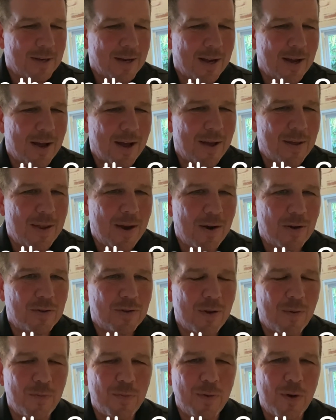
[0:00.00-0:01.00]
Uh, there are
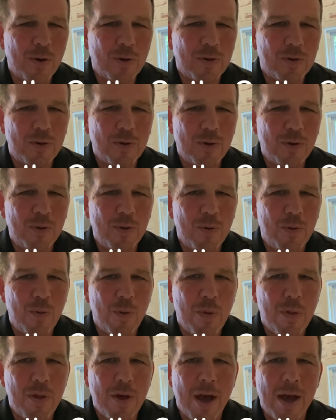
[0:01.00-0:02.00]
some folks
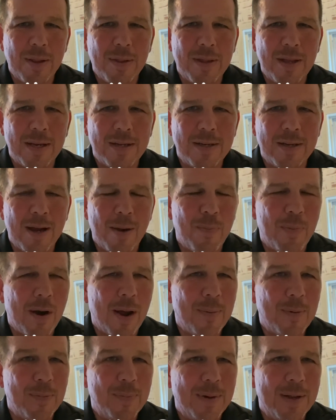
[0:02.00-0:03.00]
who thought that uh,
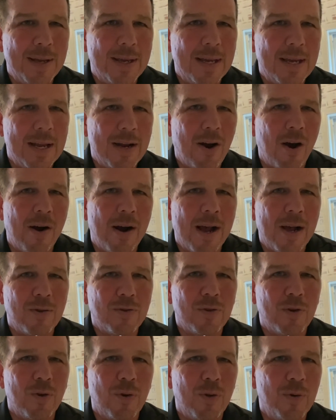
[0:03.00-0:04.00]
probably in our
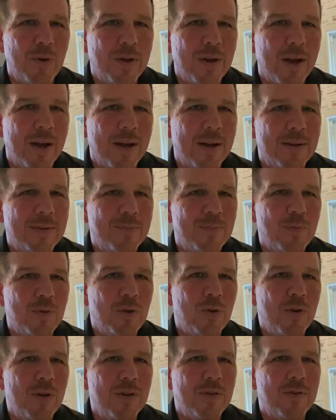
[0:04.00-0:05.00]
household, as uh,
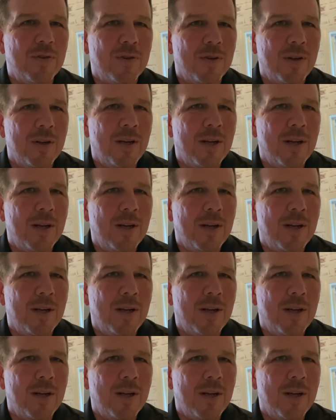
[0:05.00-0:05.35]
soon as